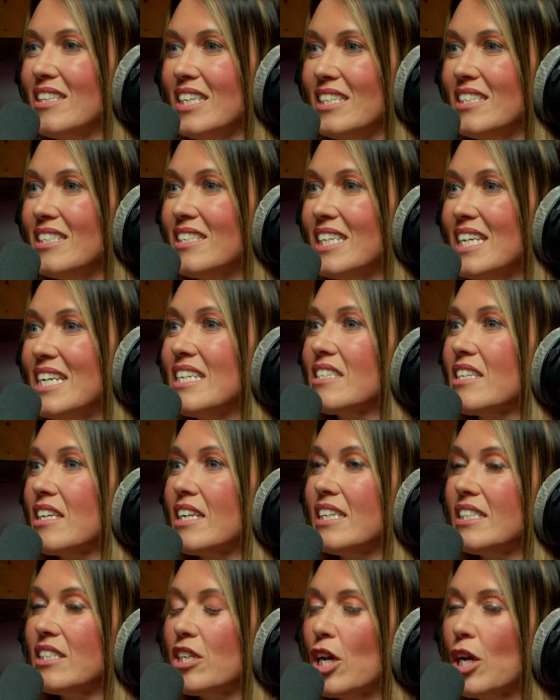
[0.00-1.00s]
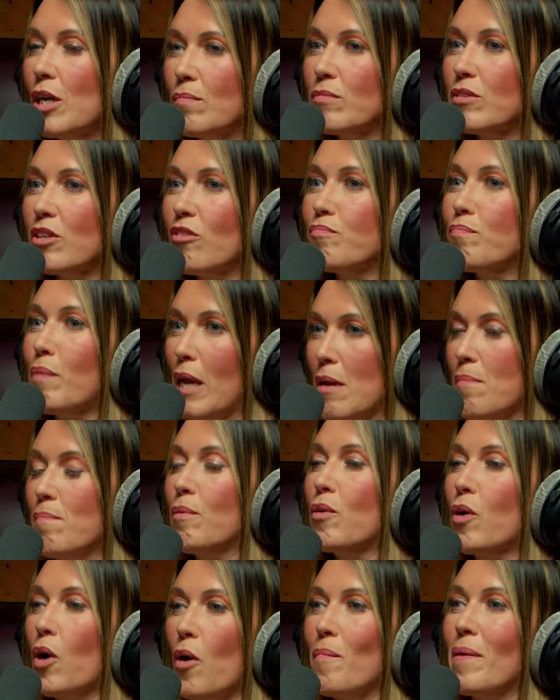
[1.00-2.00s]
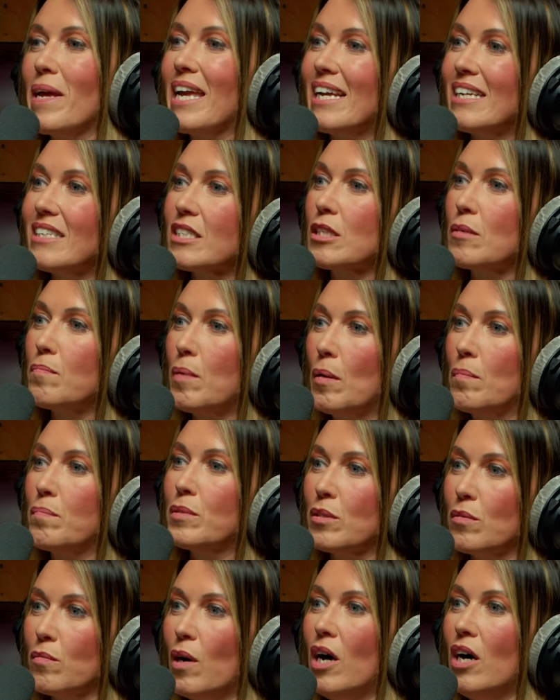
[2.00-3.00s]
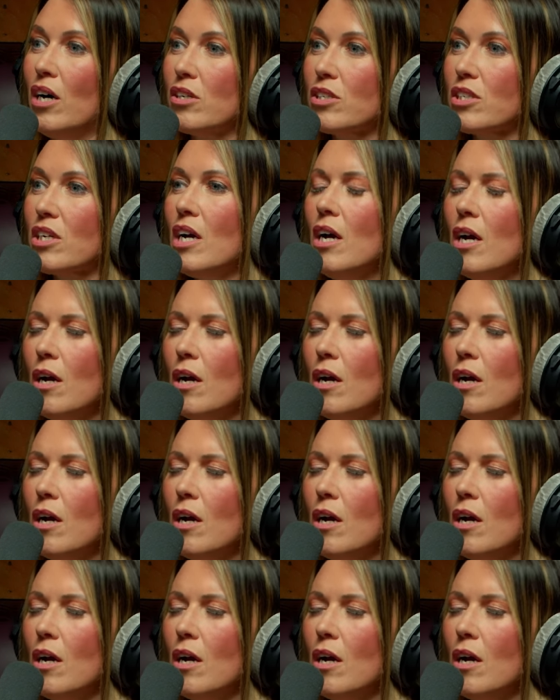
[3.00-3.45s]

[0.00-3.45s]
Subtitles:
season in terms of people coming into pub to watch.